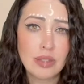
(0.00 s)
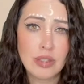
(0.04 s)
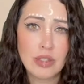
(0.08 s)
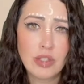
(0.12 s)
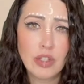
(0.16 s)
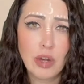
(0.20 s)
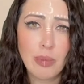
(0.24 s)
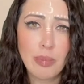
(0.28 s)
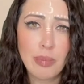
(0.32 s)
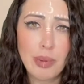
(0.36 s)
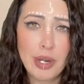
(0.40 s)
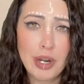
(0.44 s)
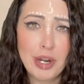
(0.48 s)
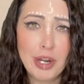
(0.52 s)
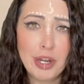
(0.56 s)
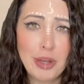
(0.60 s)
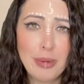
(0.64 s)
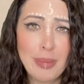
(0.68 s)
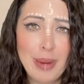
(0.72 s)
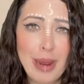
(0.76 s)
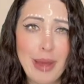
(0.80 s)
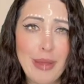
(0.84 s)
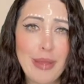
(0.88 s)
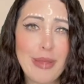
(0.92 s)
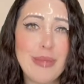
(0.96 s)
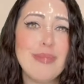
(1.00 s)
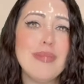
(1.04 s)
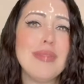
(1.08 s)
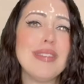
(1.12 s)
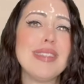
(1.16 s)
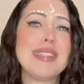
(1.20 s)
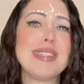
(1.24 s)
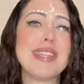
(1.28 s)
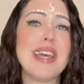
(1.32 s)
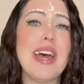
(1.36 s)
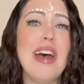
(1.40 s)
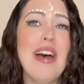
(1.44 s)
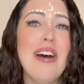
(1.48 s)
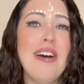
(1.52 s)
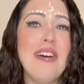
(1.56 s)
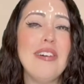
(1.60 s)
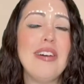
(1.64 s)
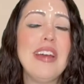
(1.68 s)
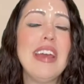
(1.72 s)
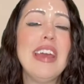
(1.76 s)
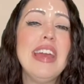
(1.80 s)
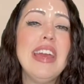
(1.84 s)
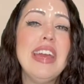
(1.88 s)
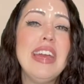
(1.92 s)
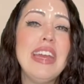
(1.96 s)
Don't put it in your mouth. So
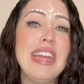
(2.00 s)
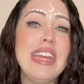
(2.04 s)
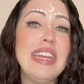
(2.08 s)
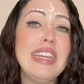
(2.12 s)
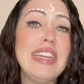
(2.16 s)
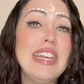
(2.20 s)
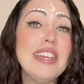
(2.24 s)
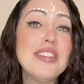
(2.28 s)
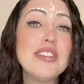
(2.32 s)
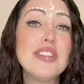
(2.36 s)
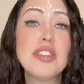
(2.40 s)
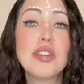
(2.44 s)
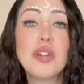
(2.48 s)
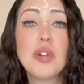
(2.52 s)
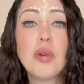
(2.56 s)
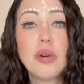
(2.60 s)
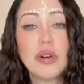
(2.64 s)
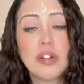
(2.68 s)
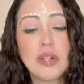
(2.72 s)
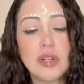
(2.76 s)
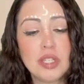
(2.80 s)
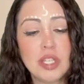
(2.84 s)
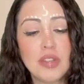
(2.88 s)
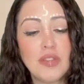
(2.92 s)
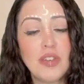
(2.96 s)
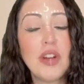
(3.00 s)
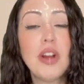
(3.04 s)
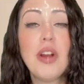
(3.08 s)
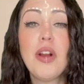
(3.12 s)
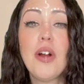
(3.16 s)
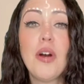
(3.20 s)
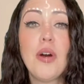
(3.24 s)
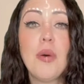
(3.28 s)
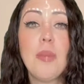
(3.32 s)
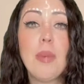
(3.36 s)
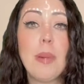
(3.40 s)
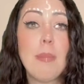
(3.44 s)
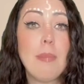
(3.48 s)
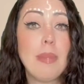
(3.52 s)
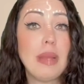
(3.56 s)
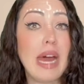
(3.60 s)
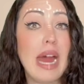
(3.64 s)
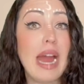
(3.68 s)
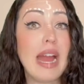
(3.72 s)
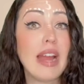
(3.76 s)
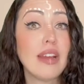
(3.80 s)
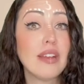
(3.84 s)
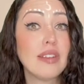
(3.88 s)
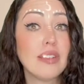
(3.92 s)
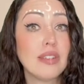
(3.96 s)
in each of the corners of your home,
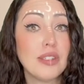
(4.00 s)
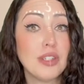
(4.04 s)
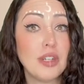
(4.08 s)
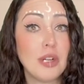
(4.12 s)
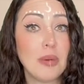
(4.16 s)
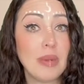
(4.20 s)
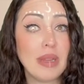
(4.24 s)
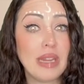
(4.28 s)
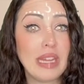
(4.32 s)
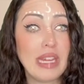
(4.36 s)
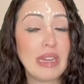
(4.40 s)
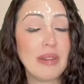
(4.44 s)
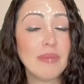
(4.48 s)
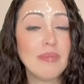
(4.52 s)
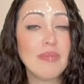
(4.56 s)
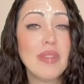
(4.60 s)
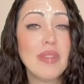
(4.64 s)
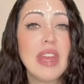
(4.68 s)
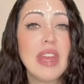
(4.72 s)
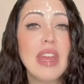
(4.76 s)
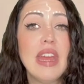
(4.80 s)
black tourmaline.